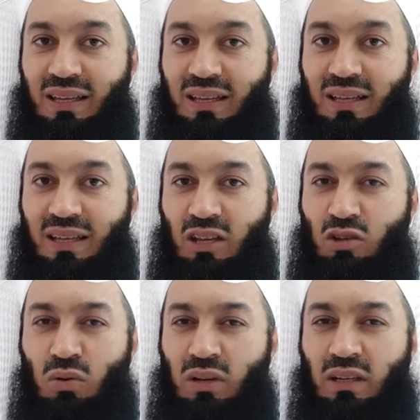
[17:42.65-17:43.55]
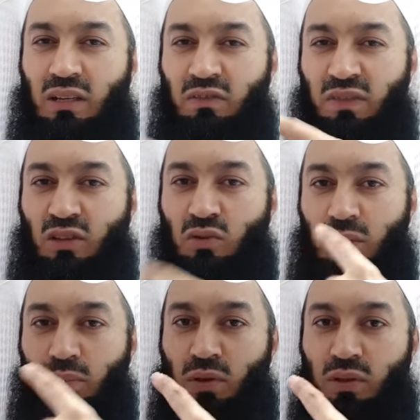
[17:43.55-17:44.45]
And don't let it affect
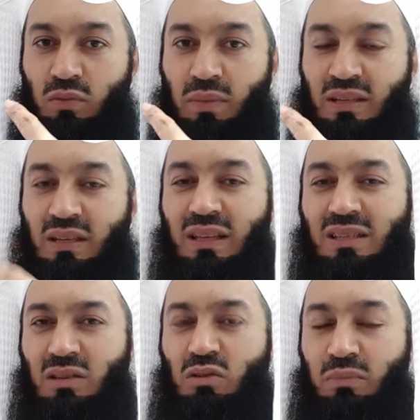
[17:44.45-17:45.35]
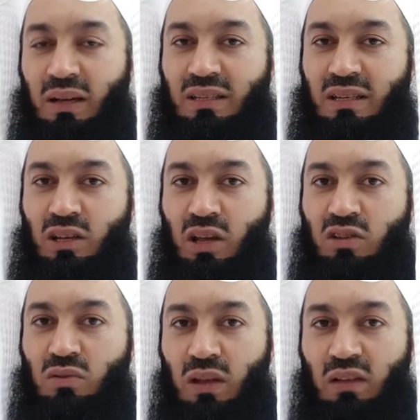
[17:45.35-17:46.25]
you and bother you mentally. It's the Almighty.
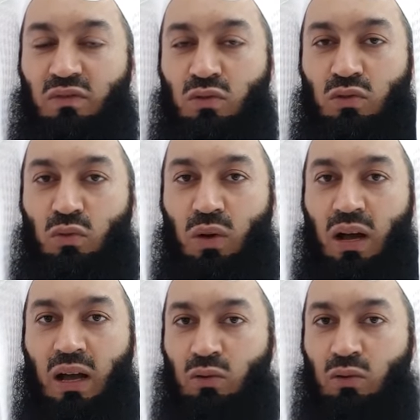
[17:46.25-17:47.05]
Learn to love who you are.